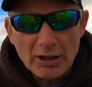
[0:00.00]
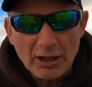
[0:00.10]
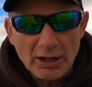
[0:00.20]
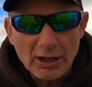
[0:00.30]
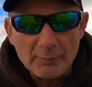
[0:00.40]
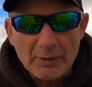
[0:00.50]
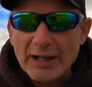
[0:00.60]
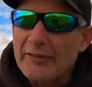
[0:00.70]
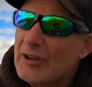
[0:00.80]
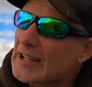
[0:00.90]

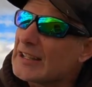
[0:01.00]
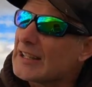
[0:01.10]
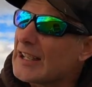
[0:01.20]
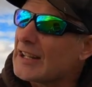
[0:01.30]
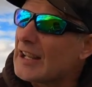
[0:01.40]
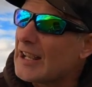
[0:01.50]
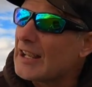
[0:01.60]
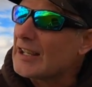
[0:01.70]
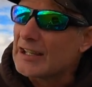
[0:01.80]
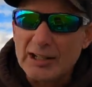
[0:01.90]
And if I can get
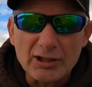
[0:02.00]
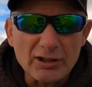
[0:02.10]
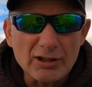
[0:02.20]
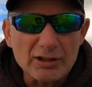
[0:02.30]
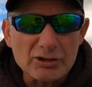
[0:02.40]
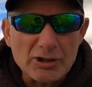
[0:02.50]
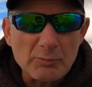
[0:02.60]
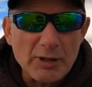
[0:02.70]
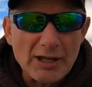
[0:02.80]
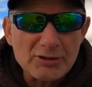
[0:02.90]
a
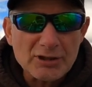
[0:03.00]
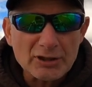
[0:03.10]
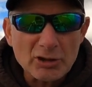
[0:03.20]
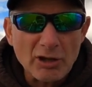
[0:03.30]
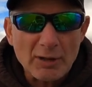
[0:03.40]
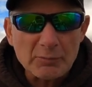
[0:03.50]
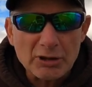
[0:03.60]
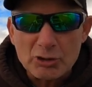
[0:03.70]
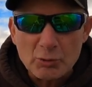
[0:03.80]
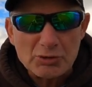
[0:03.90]
GPS signal, I'm
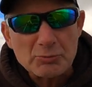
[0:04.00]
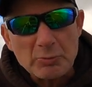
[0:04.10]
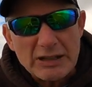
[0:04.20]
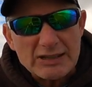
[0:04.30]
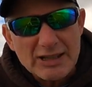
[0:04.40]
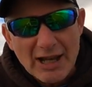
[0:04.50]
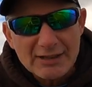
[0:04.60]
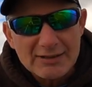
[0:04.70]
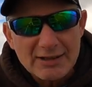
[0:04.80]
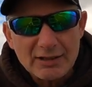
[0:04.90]
going to do a speed
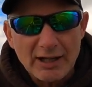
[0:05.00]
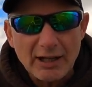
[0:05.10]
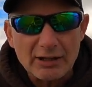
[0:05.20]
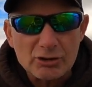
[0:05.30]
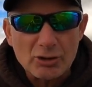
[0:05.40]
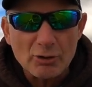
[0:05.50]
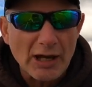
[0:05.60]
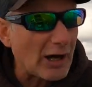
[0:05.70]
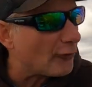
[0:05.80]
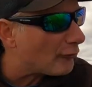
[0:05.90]
test and show you
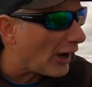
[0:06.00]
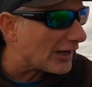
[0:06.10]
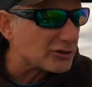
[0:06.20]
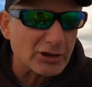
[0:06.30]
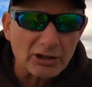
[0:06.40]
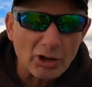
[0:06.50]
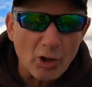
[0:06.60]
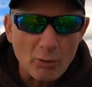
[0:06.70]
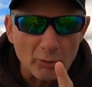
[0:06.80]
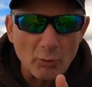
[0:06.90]
how fast it can
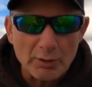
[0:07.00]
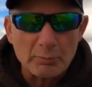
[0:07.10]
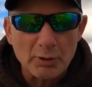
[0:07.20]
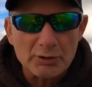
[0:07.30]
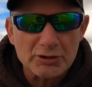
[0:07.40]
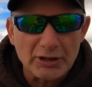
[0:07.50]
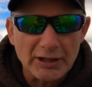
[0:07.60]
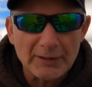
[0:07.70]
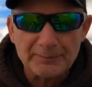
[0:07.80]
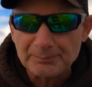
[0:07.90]
go with one person
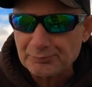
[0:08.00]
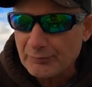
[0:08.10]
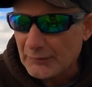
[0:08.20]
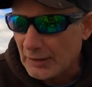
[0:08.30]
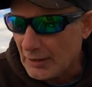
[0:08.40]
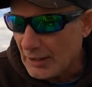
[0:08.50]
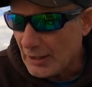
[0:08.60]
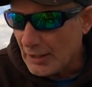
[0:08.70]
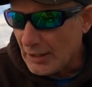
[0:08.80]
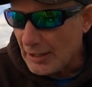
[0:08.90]
in it.
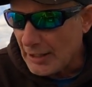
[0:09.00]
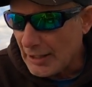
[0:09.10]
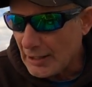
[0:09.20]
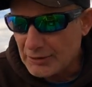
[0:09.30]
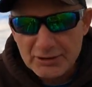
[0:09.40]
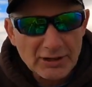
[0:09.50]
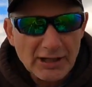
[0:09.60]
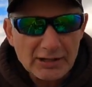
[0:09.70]
And just